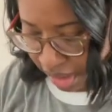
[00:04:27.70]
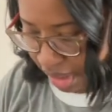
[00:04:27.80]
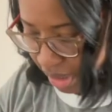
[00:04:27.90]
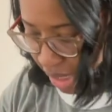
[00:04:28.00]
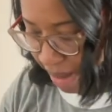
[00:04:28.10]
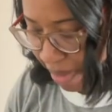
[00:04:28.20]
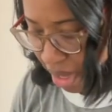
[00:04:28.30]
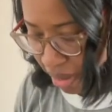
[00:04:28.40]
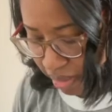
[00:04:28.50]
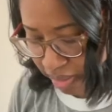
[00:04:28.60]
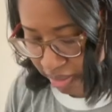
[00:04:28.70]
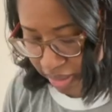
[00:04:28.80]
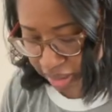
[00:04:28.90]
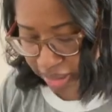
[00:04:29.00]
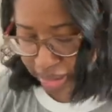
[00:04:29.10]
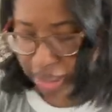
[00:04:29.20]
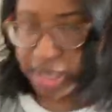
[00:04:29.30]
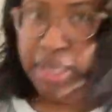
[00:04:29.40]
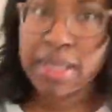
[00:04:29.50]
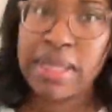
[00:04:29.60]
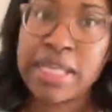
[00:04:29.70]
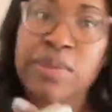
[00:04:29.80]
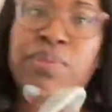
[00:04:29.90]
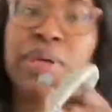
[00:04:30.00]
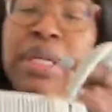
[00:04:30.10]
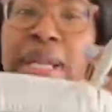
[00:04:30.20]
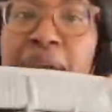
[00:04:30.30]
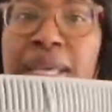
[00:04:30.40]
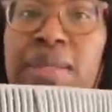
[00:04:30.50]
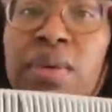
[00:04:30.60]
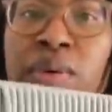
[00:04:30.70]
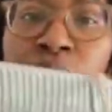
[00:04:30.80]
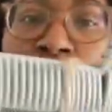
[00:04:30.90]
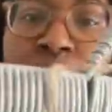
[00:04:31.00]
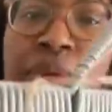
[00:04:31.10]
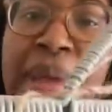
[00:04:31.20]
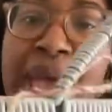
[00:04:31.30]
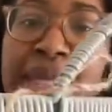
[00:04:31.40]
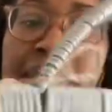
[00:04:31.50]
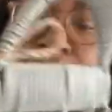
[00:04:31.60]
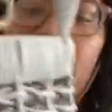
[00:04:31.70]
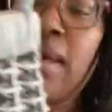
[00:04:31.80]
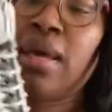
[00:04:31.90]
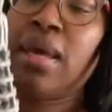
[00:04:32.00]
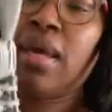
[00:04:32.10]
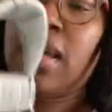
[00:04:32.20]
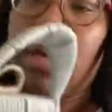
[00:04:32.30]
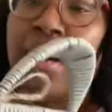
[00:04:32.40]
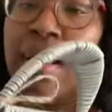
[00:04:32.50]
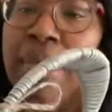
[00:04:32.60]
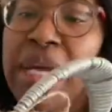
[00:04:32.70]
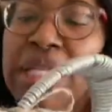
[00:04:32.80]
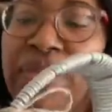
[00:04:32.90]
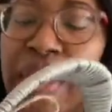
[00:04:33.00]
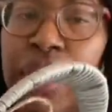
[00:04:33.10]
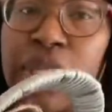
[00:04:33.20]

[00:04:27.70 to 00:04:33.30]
and then I bought this really nice wicker basket um, it's very